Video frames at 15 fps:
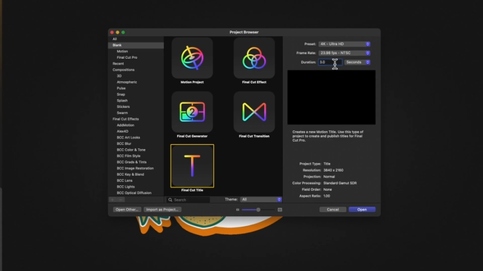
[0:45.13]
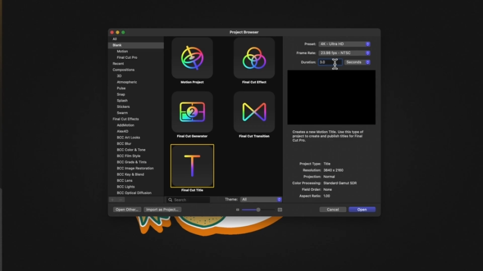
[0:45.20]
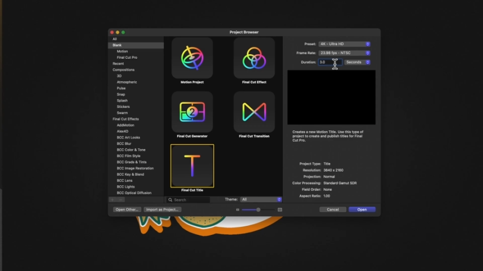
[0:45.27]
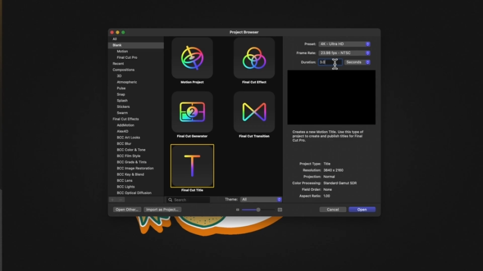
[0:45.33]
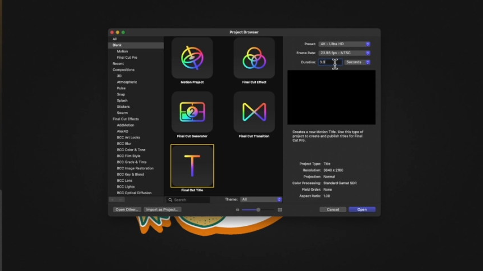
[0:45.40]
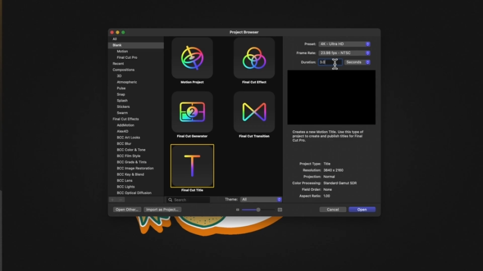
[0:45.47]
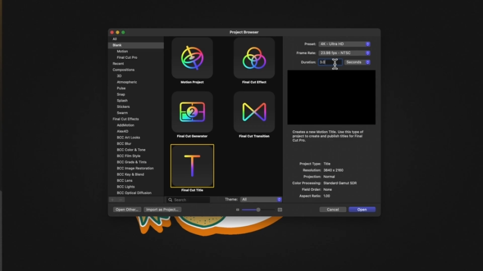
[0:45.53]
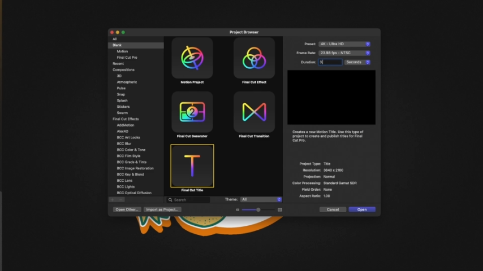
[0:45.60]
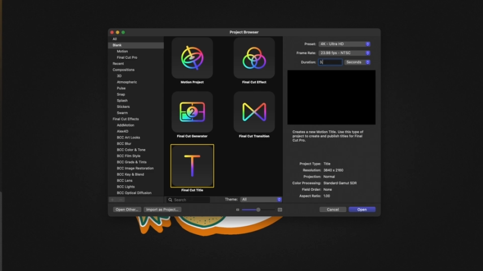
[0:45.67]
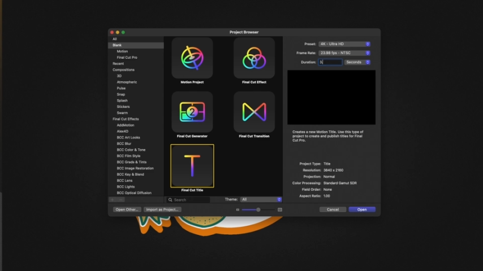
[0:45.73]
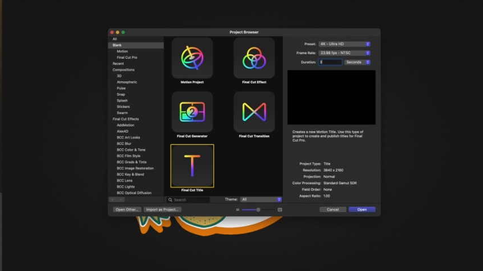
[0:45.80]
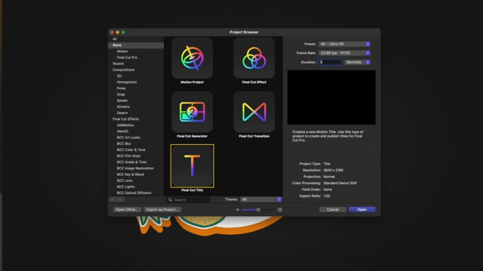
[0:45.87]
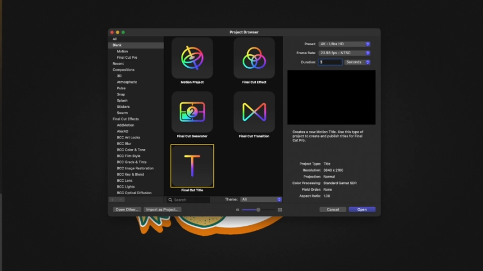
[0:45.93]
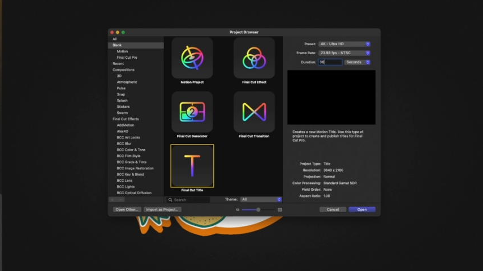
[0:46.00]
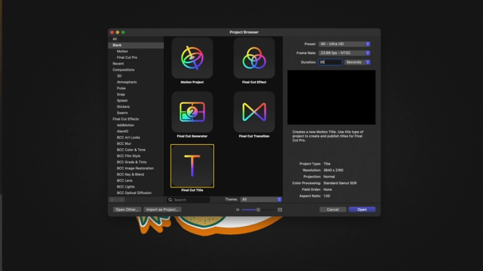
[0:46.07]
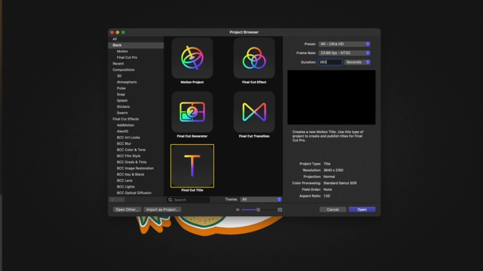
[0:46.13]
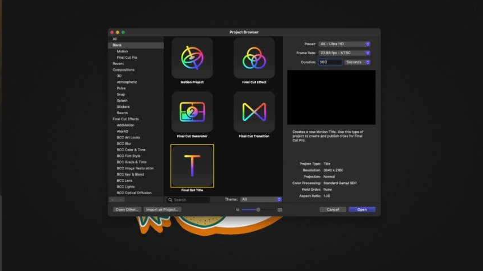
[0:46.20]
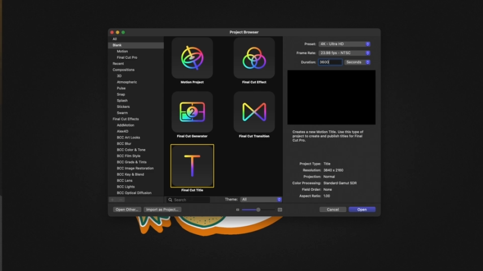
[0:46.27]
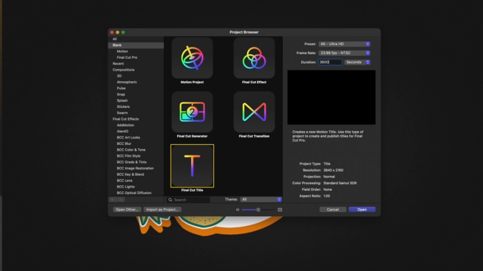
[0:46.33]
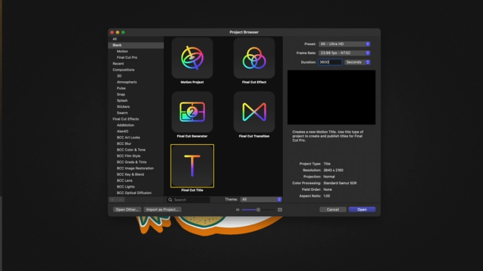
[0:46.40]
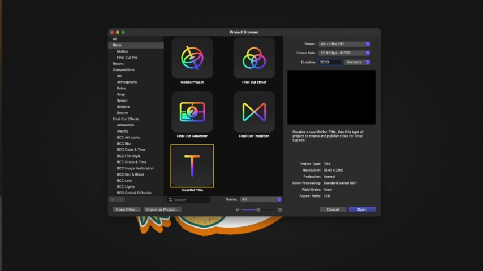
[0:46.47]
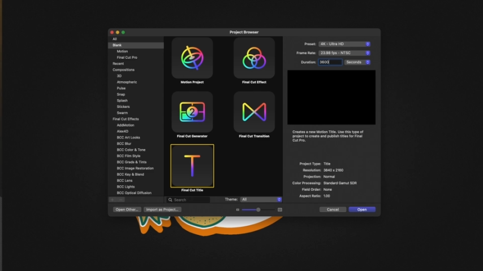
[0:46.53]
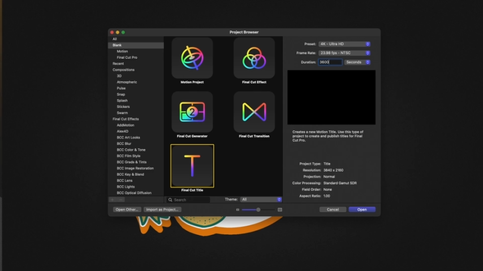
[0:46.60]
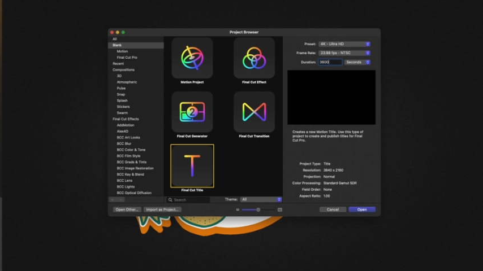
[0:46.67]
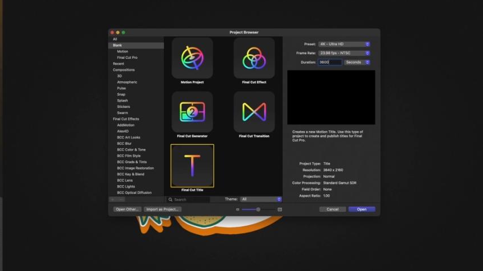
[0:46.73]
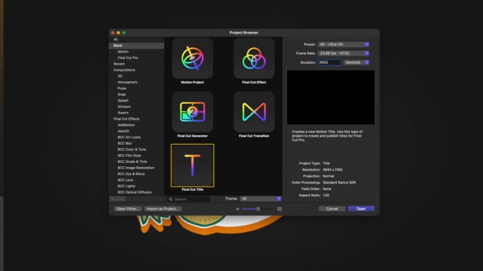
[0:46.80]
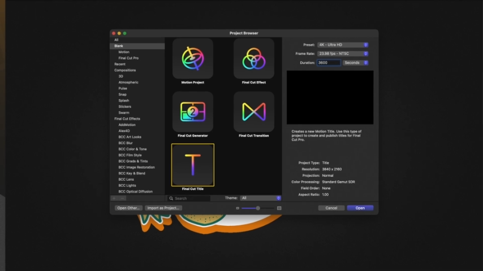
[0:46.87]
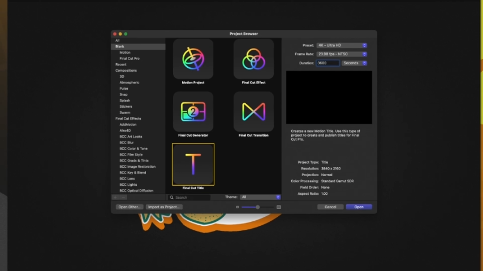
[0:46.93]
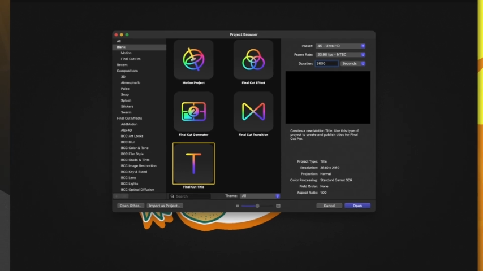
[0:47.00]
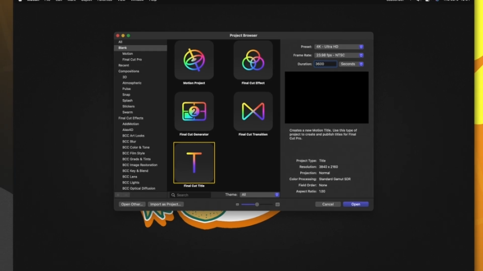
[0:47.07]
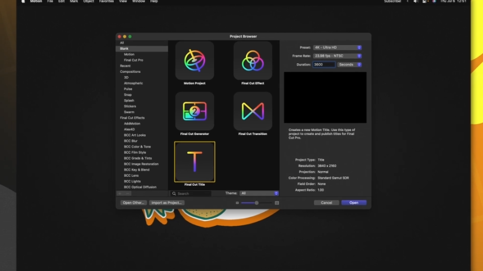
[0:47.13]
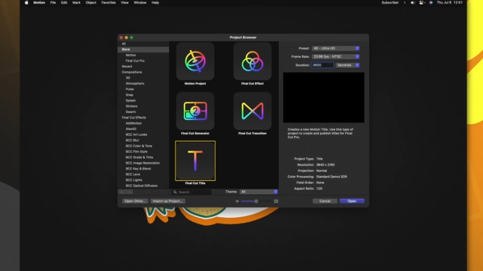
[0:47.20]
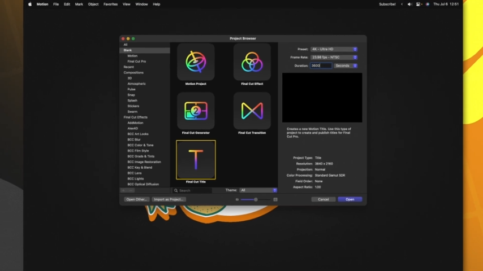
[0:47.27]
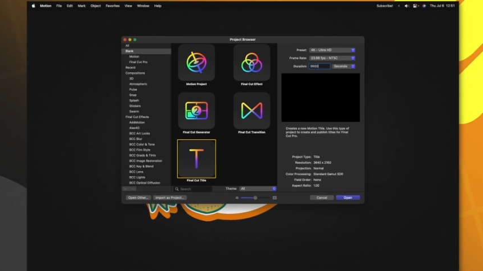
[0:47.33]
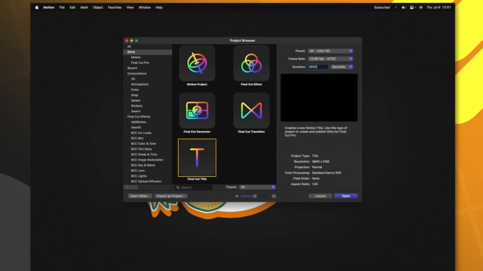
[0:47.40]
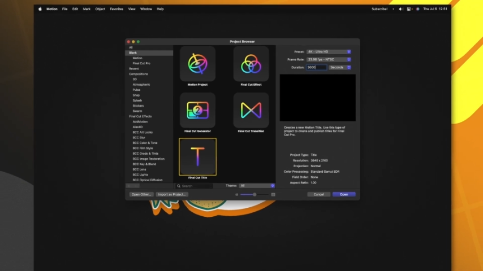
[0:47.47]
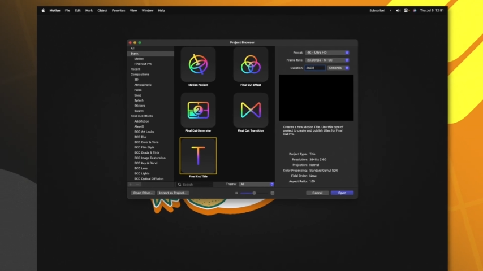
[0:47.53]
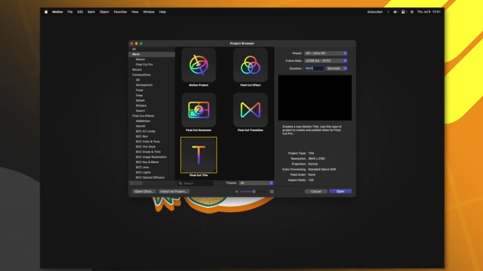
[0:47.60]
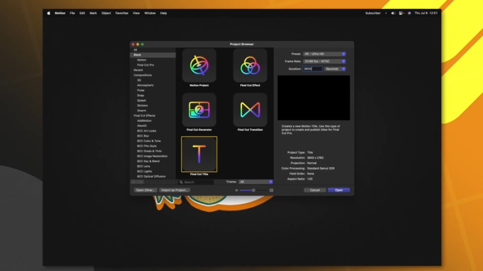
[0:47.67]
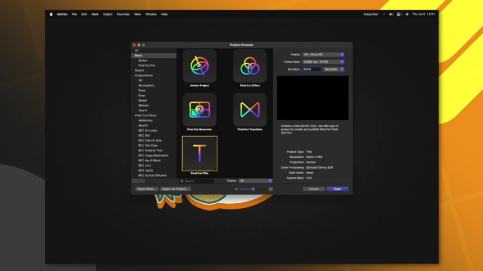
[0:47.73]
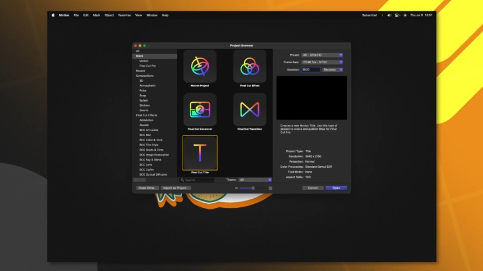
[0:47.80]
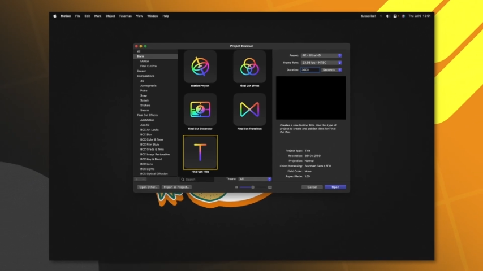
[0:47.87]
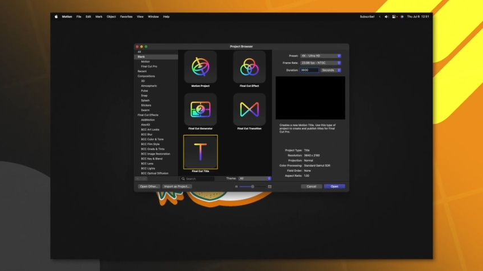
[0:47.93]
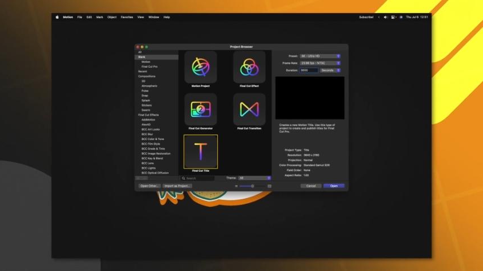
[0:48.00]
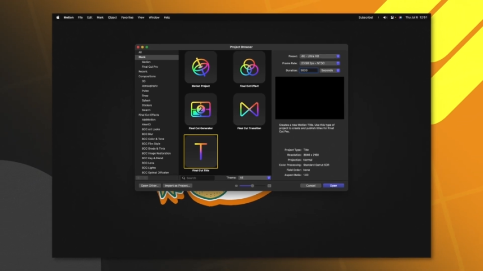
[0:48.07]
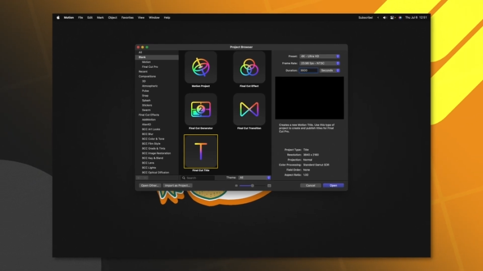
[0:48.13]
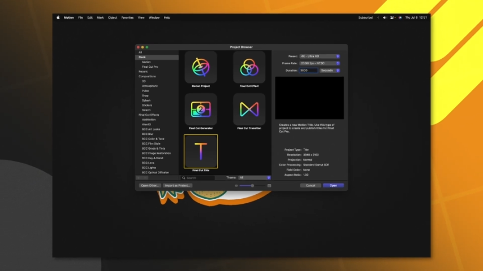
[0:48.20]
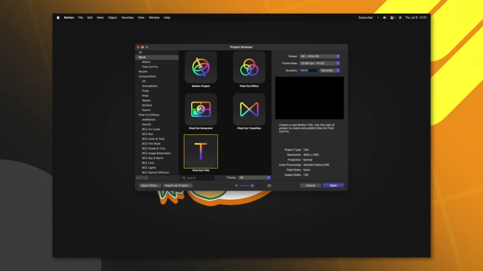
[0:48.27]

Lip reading: No face is visible, so there are no lips to read.